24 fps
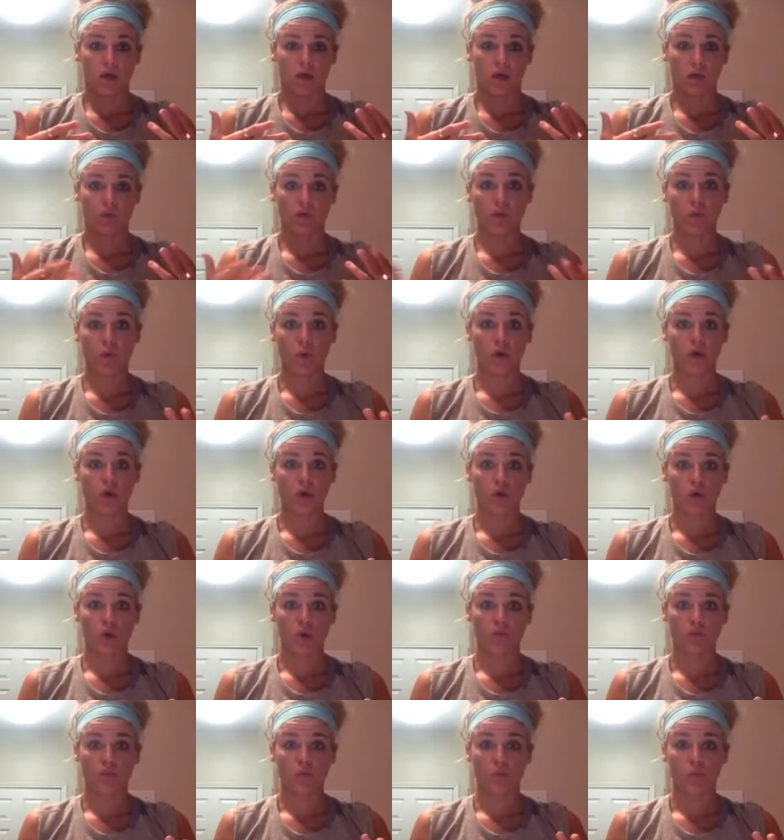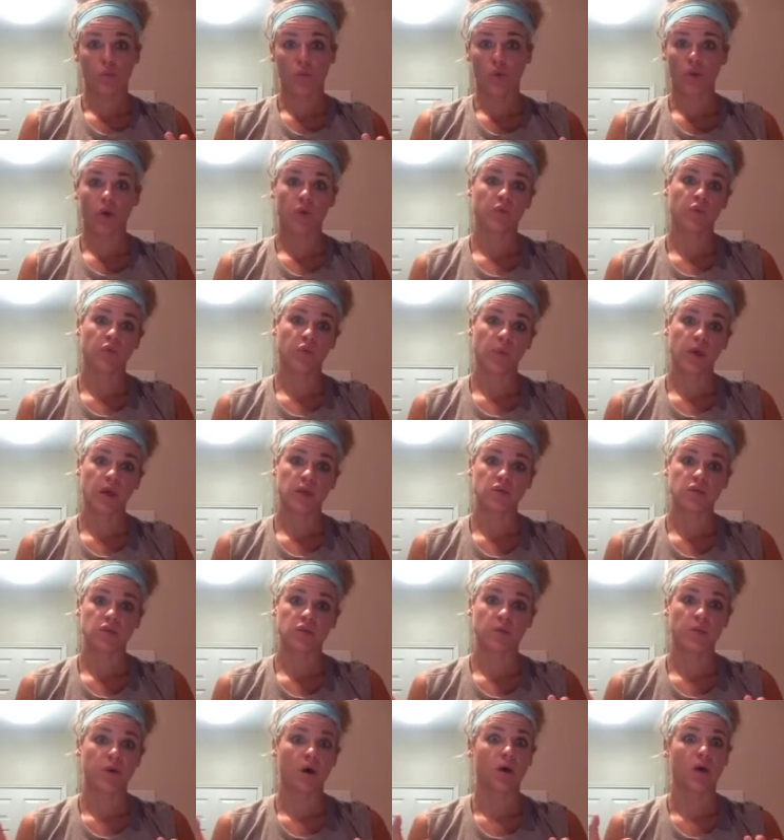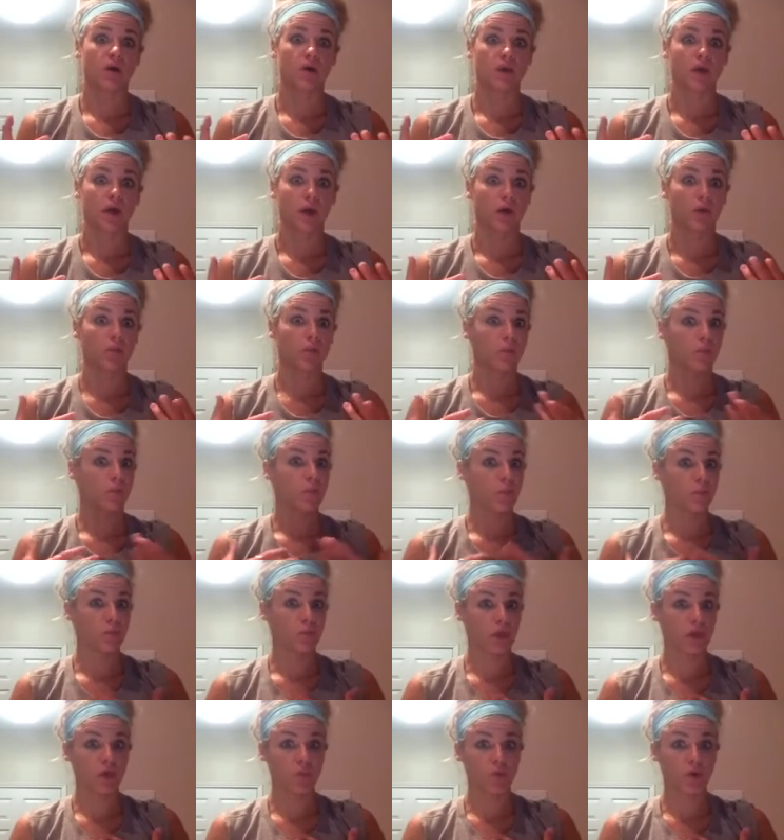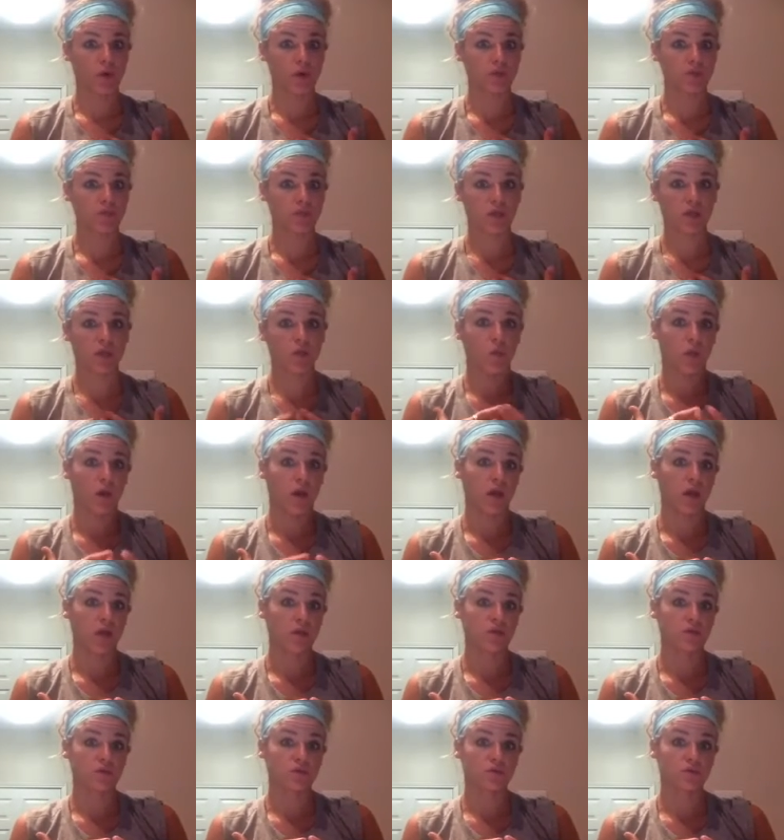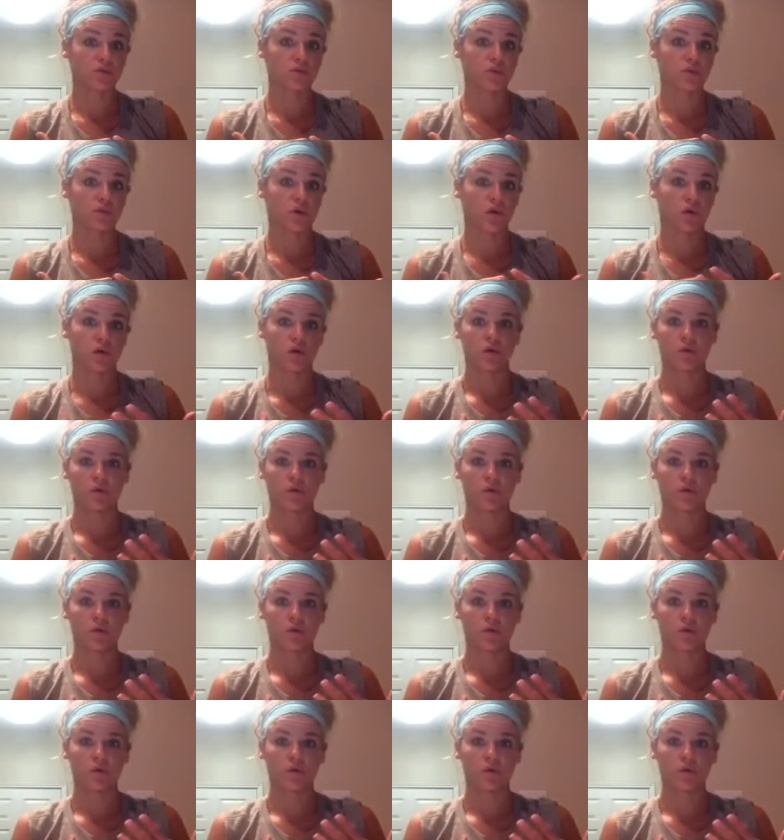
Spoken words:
if you want to know more information about, like, me personally, what I do,